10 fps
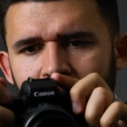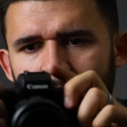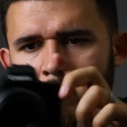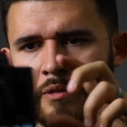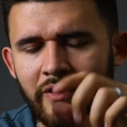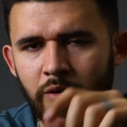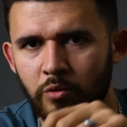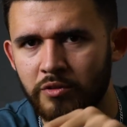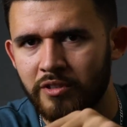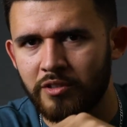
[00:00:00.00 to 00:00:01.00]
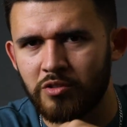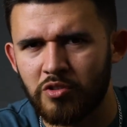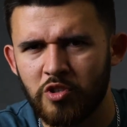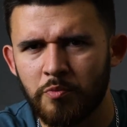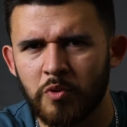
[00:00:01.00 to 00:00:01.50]
maybe if I hold it like
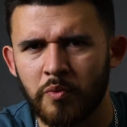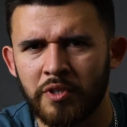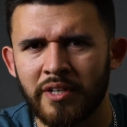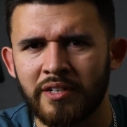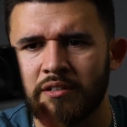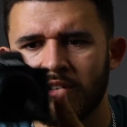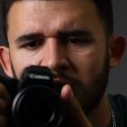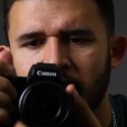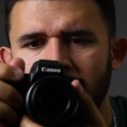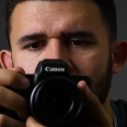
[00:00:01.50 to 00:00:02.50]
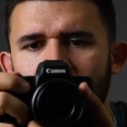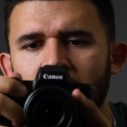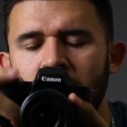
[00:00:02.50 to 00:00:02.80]
super weird I can get all of them on there,